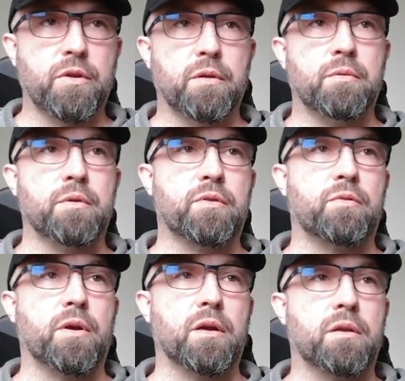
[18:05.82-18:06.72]
going to
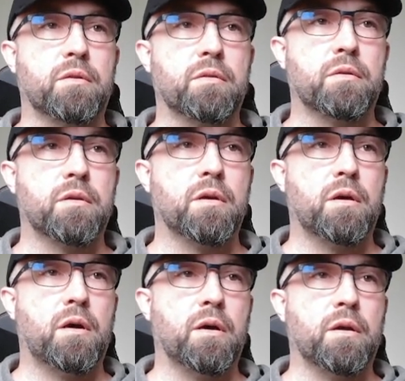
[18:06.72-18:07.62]
extract
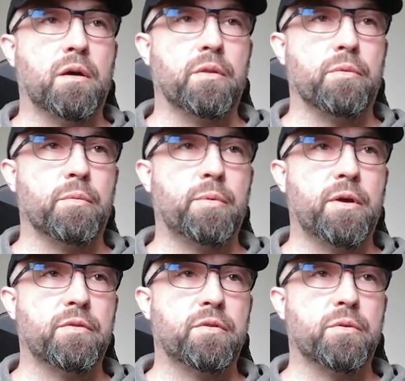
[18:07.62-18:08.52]
author
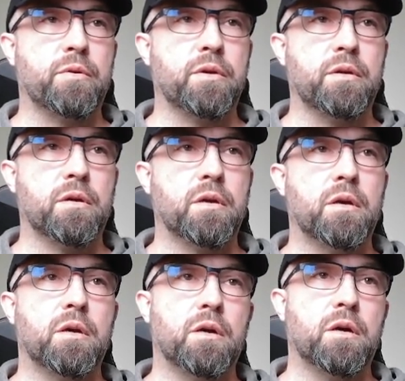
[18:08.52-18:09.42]
repository
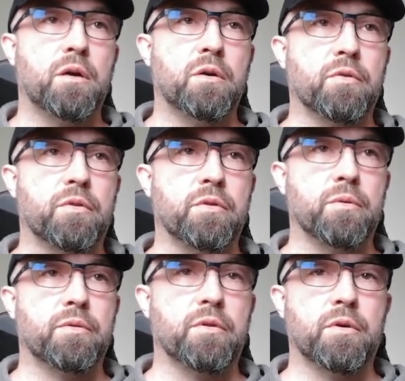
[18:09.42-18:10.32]
over to
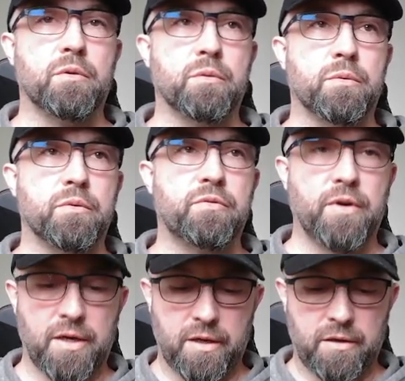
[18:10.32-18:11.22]
its own
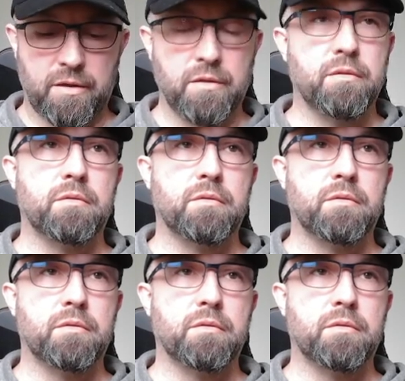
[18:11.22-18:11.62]
file.